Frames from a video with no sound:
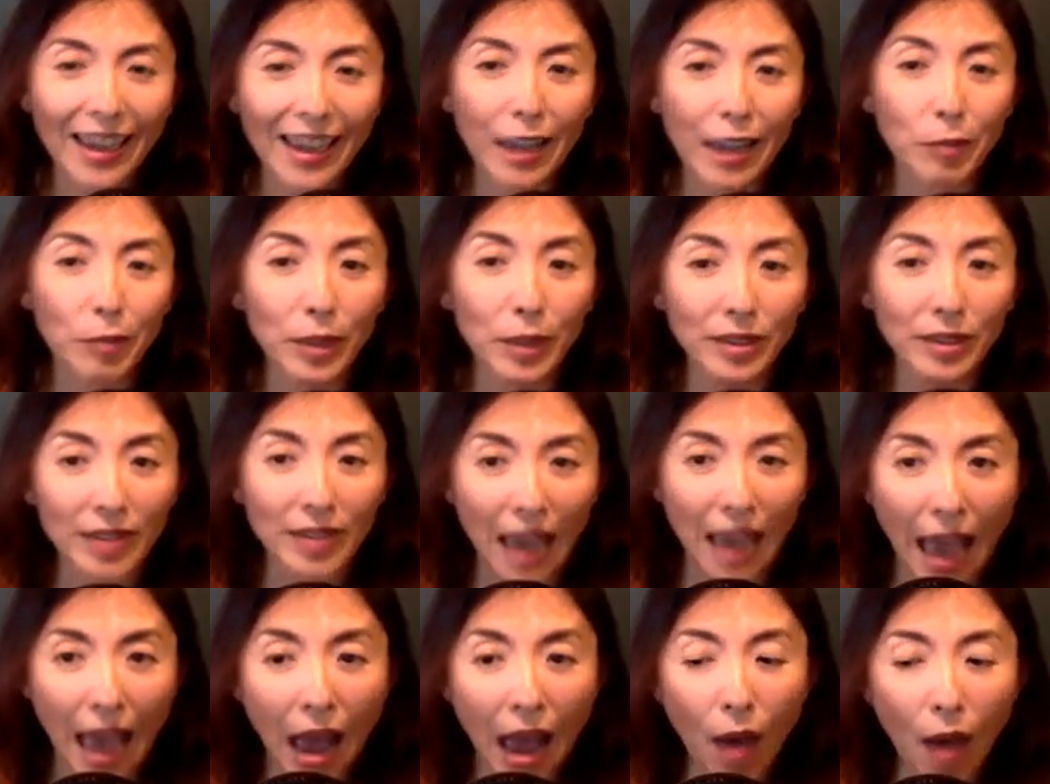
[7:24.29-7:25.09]
It means
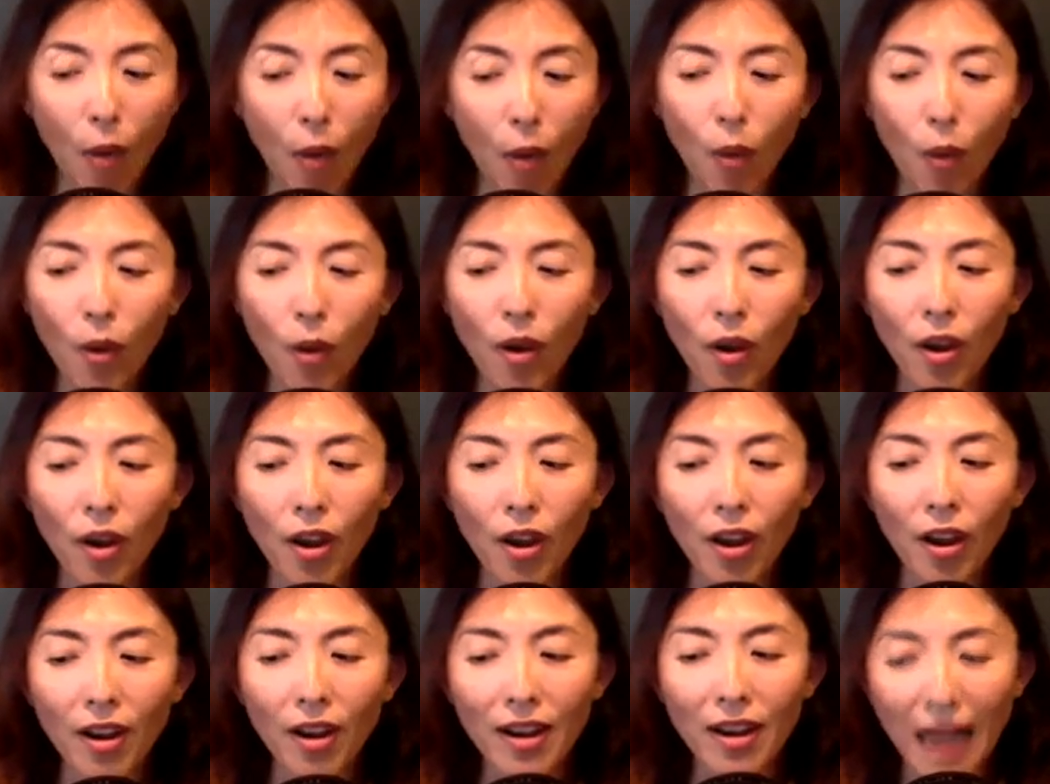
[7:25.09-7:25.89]
how
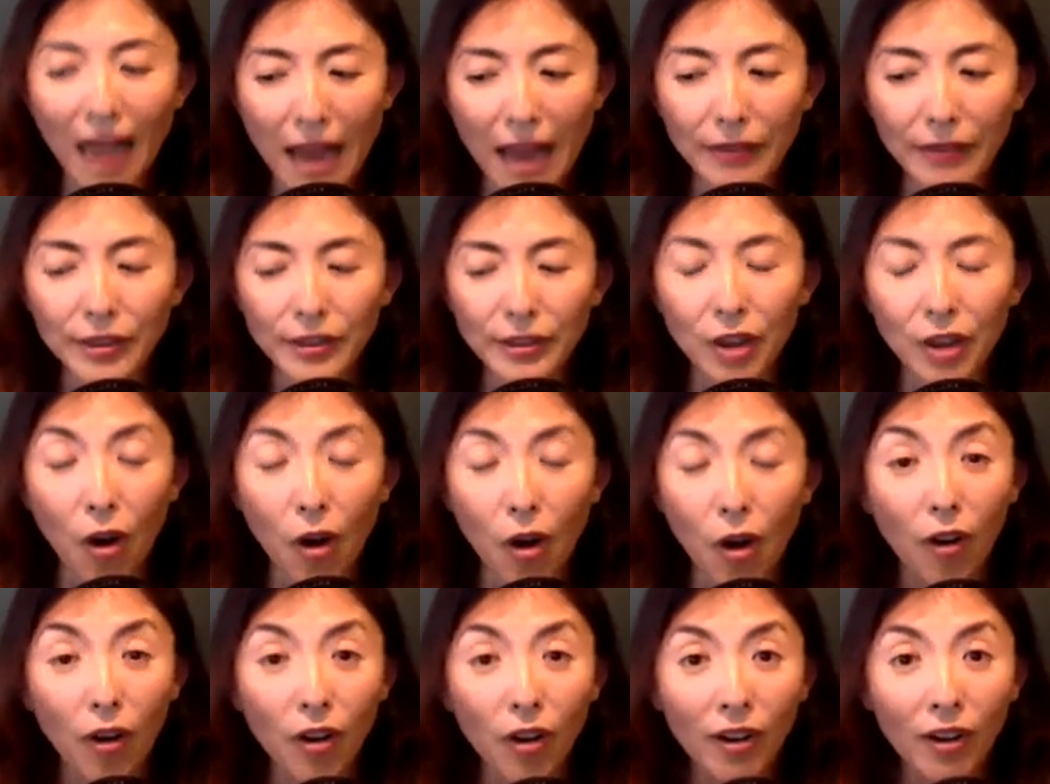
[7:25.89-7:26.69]
lives
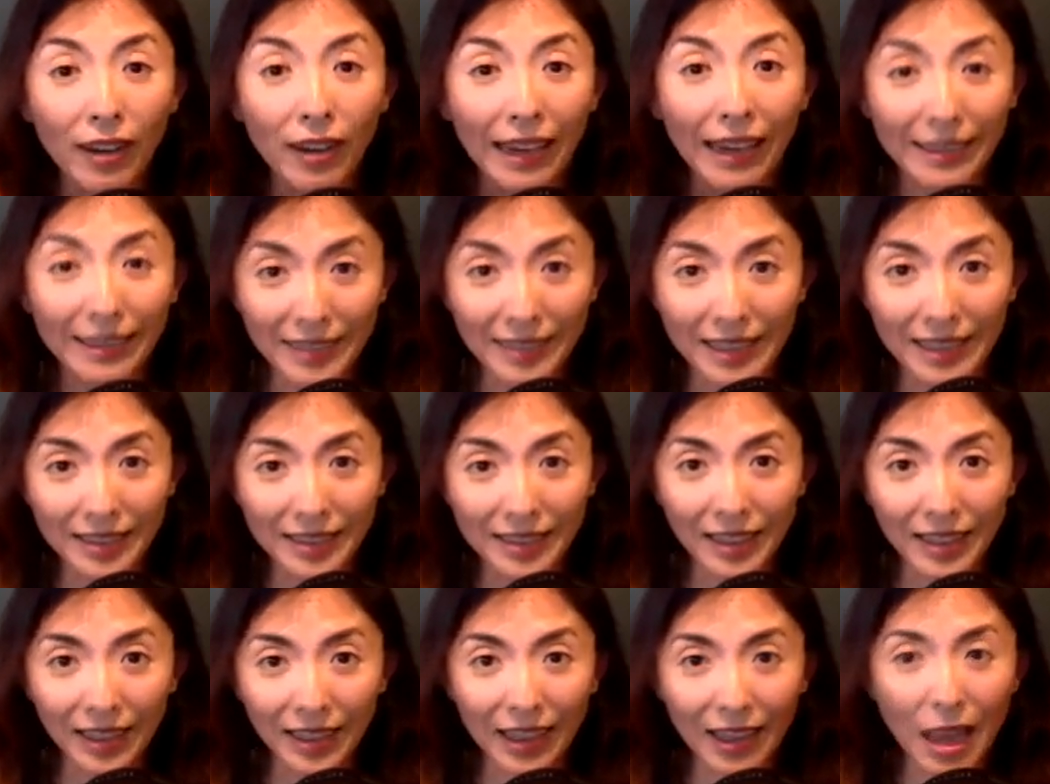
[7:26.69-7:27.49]
are
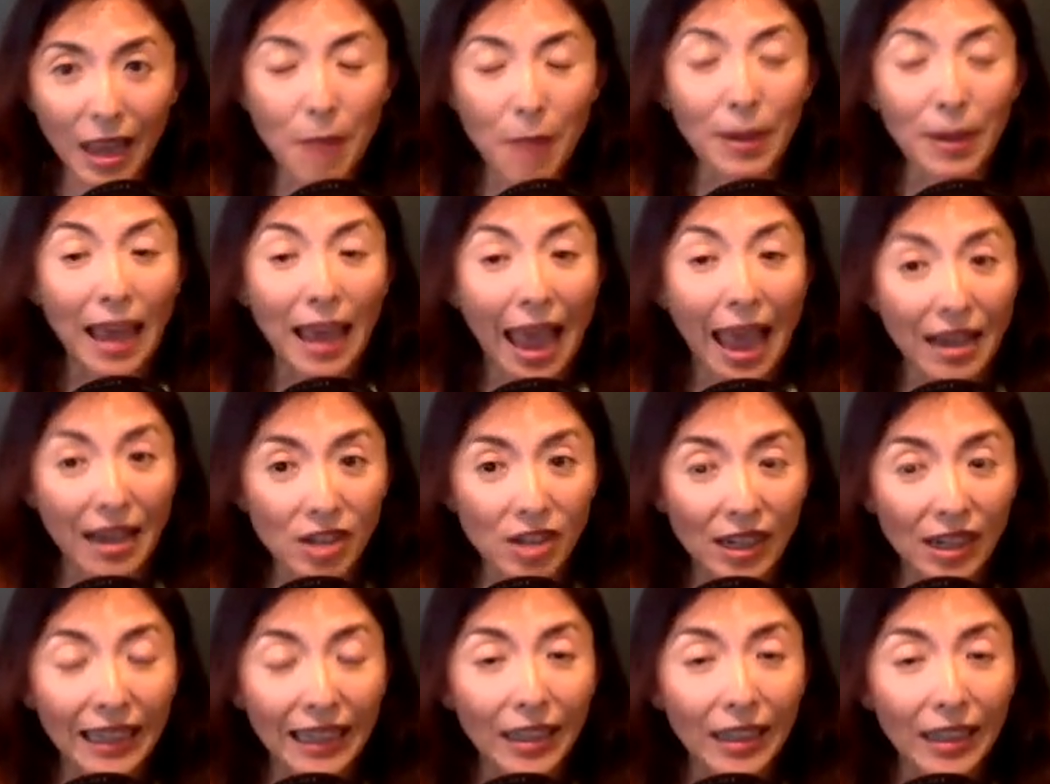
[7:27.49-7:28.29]
existing. But
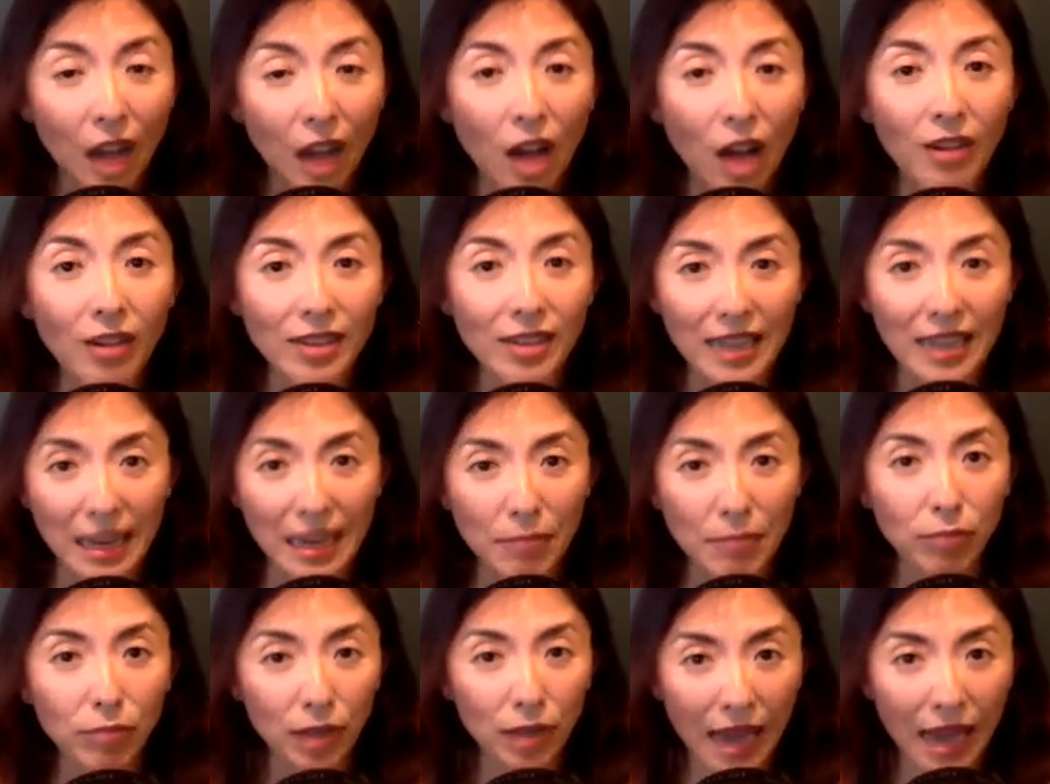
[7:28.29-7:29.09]
actually ecology
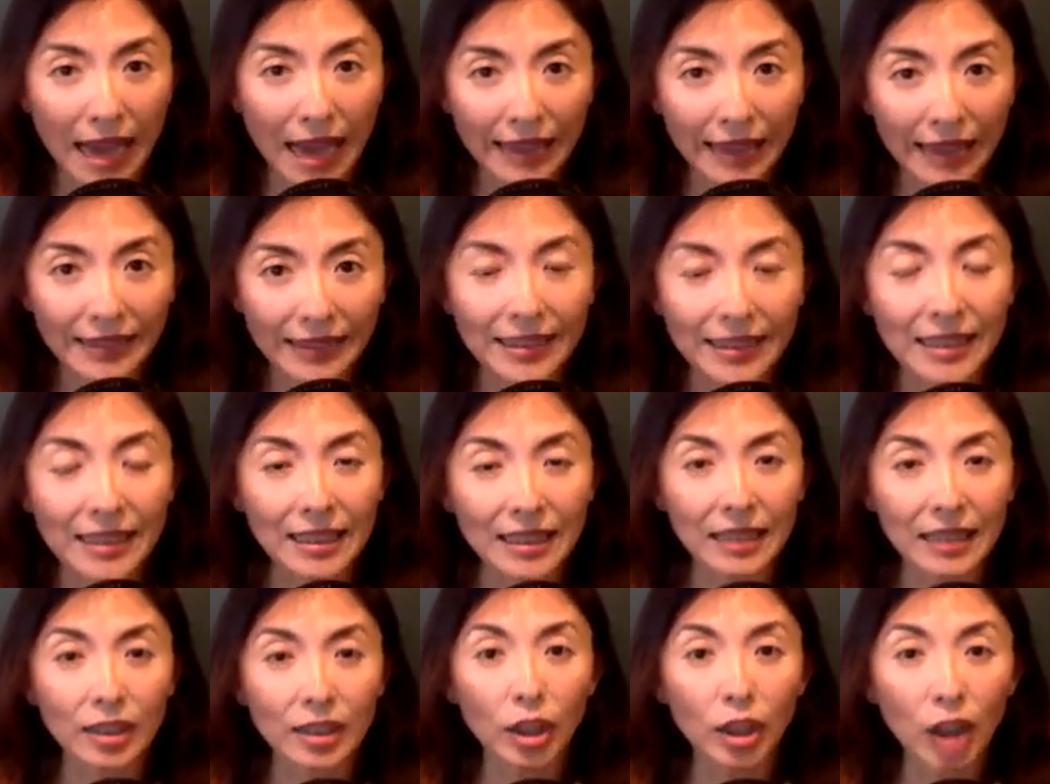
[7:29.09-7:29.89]
implies this
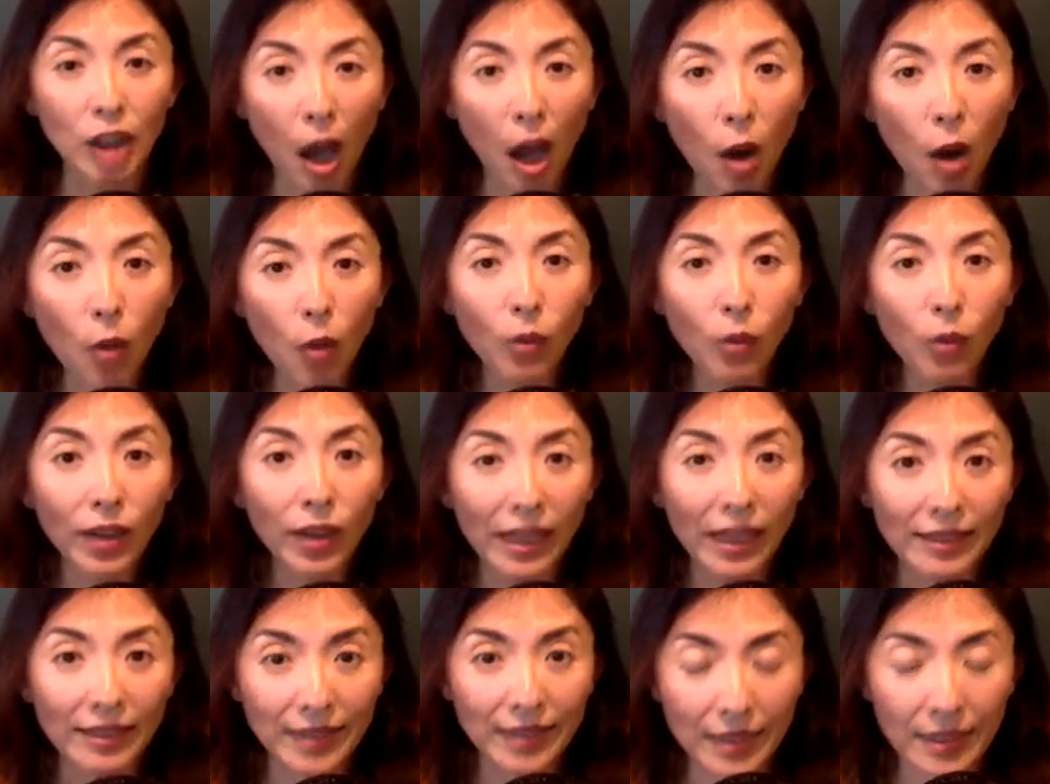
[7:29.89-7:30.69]
is
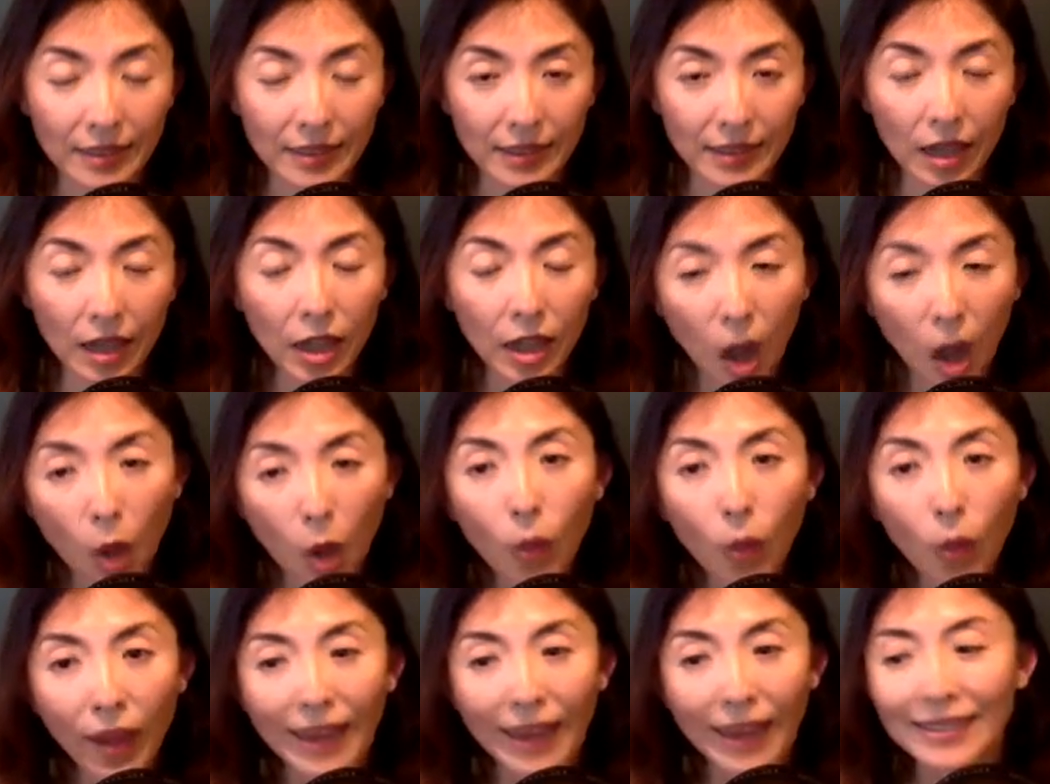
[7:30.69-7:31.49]

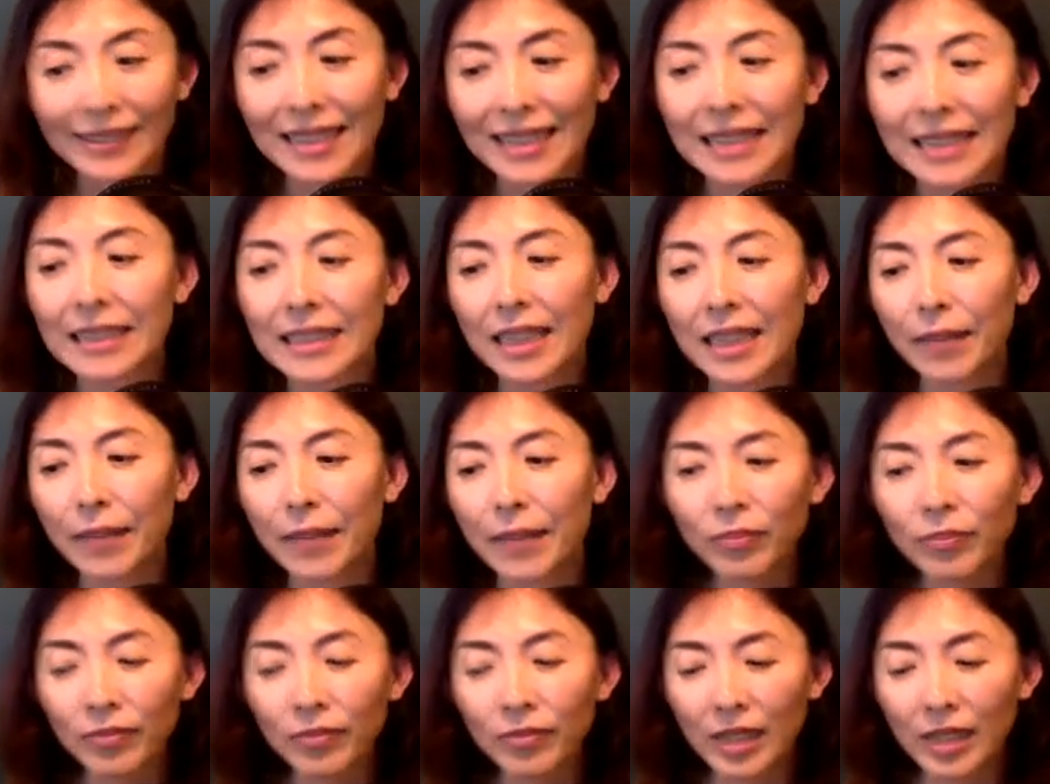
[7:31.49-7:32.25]
coexisting.